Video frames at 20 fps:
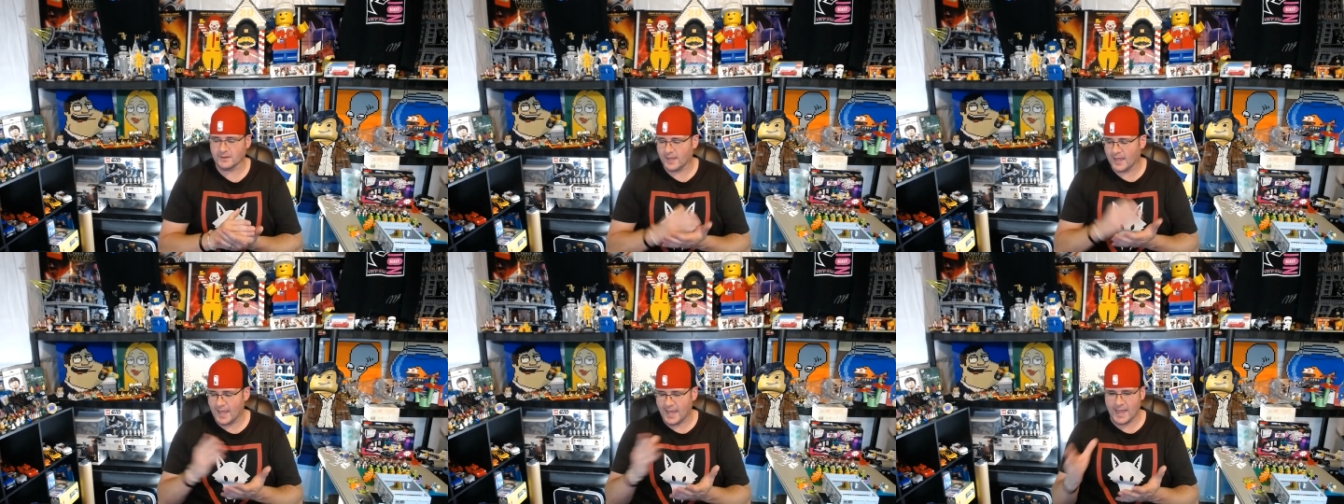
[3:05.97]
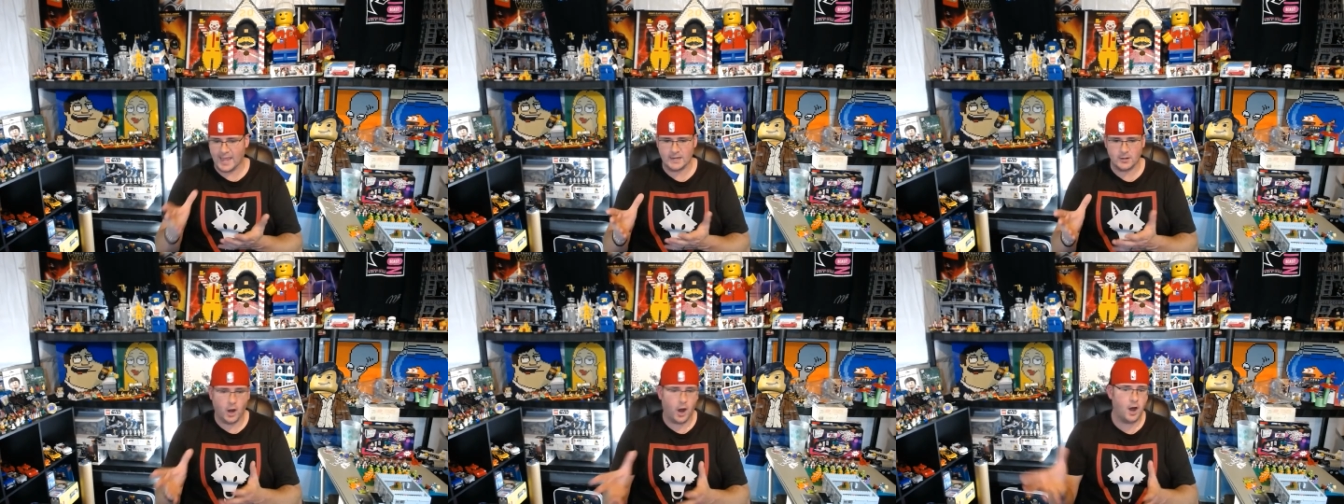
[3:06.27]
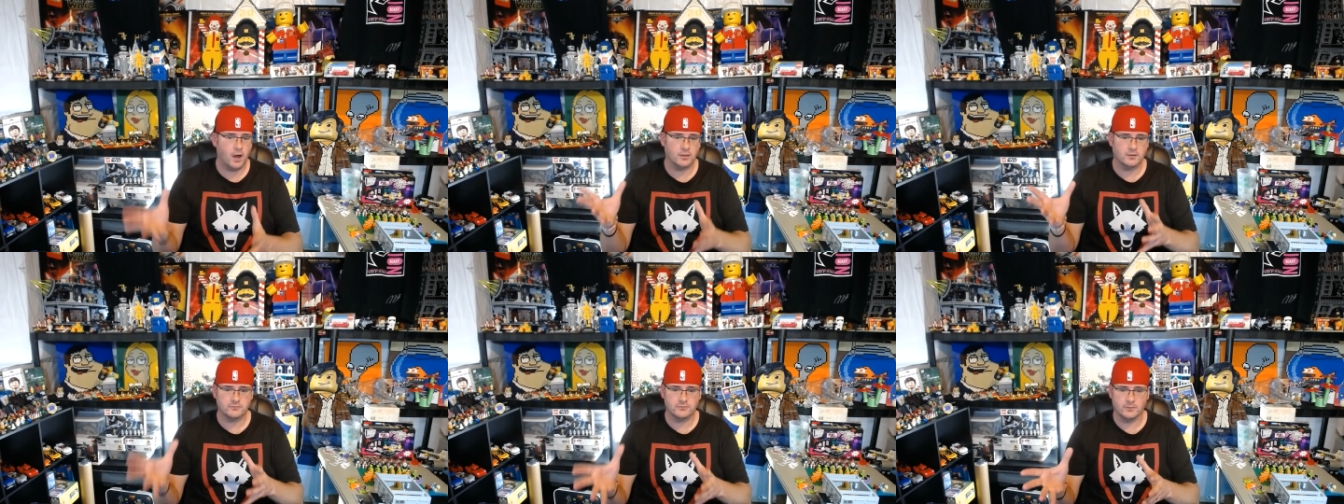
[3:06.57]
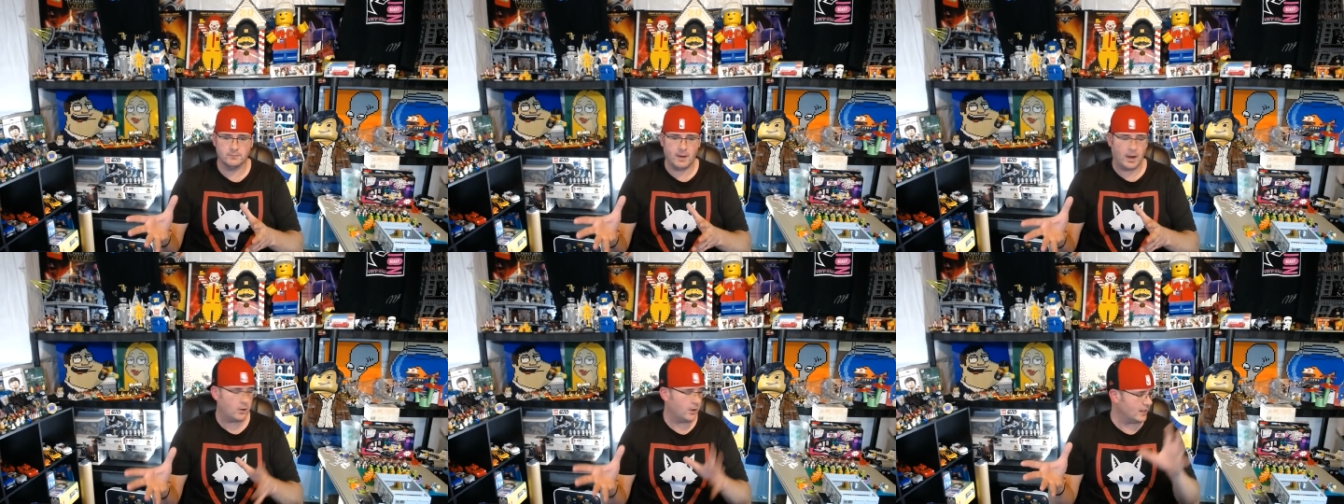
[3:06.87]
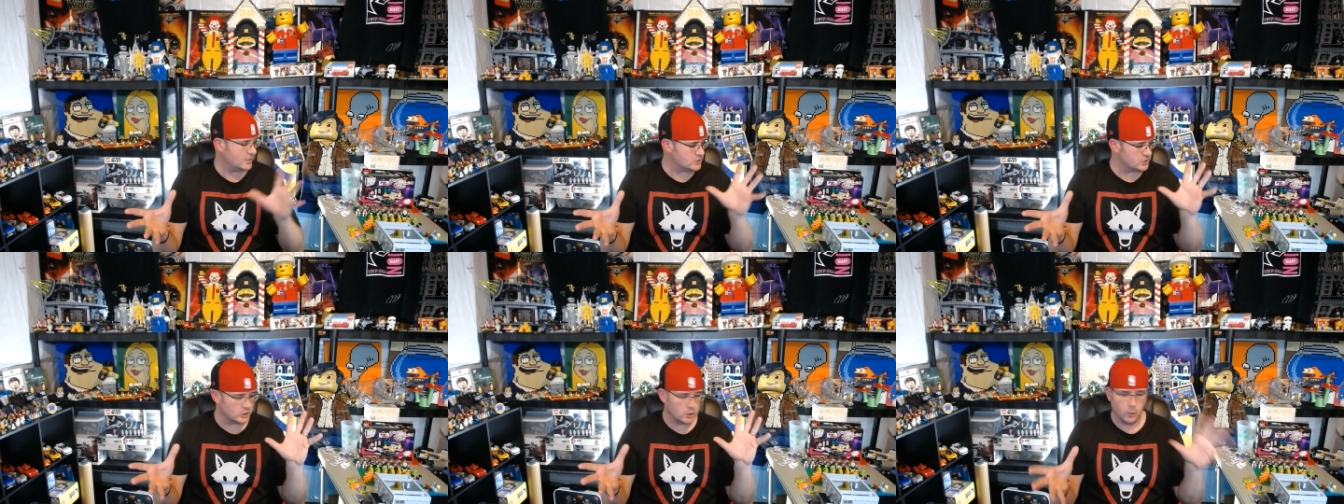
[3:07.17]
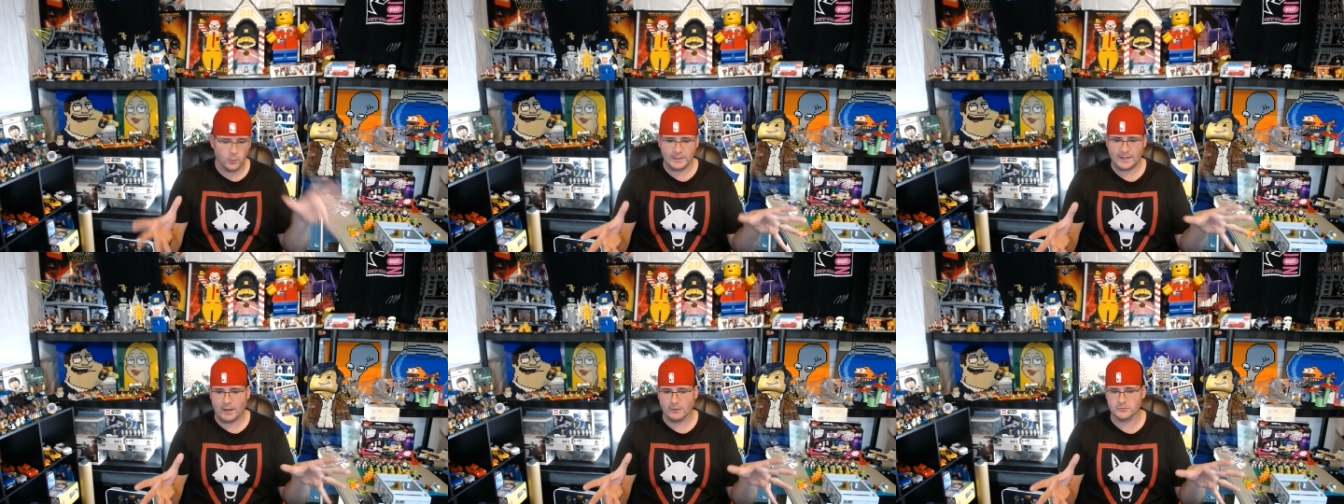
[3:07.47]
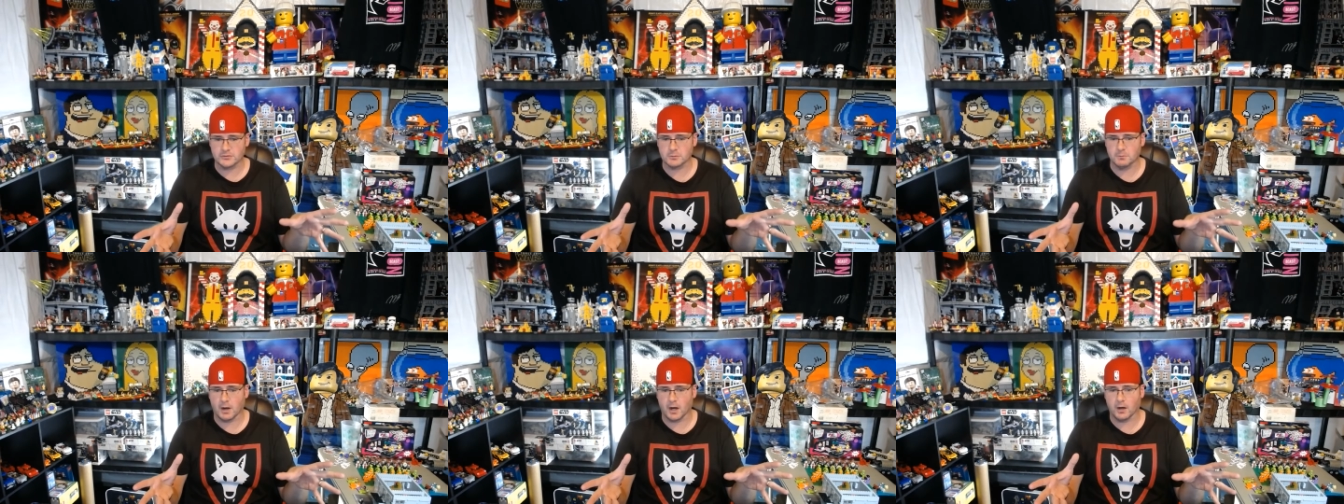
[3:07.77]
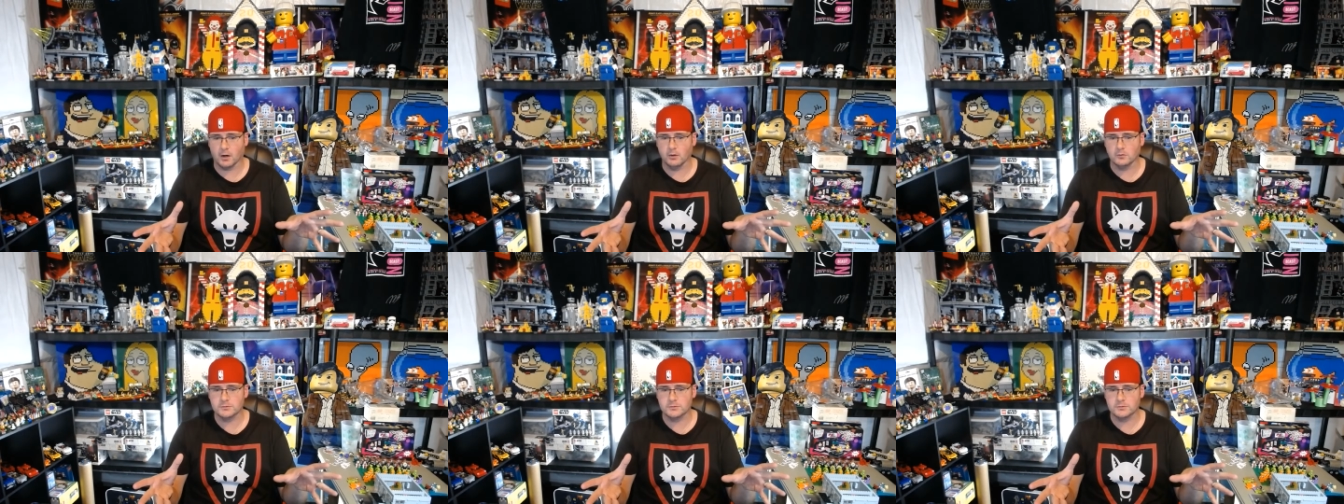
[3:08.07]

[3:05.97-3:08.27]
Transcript: and all of them are actually going out tomorrow.